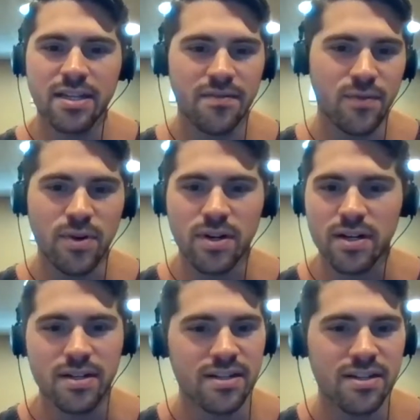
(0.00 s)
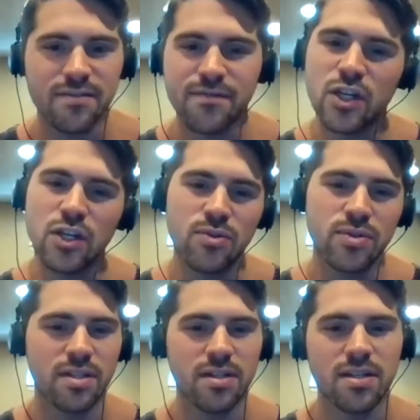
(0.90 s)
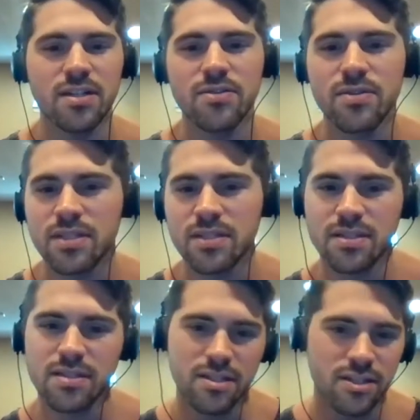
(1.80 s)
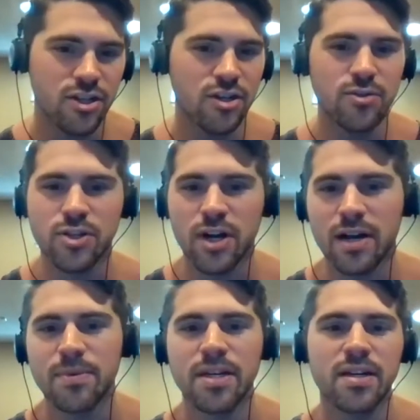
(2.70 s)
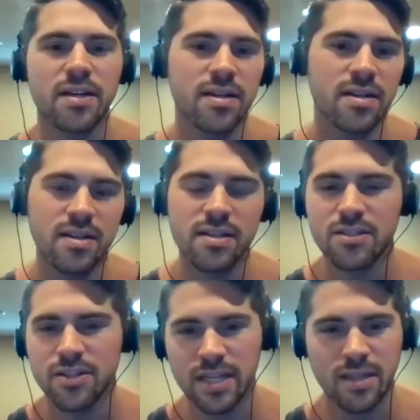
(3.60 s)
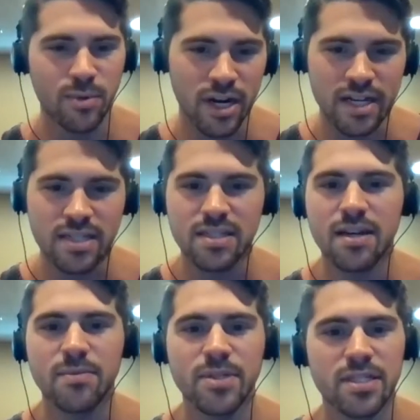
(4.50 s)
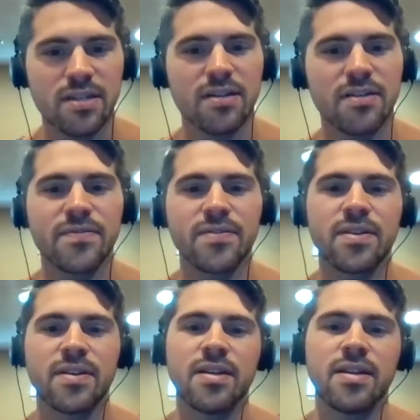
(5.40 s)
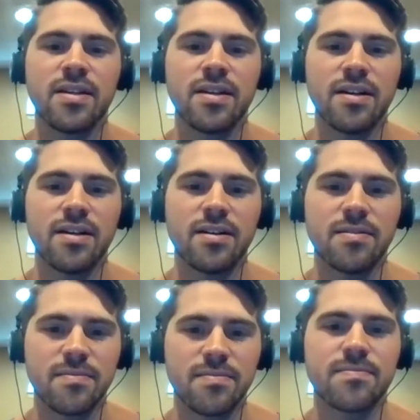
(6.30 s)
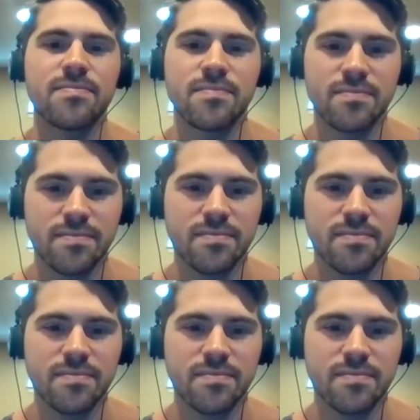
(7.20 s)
it for a few certain uses, nootropic. So hitting the brainstem and stuff. Speaking to that, are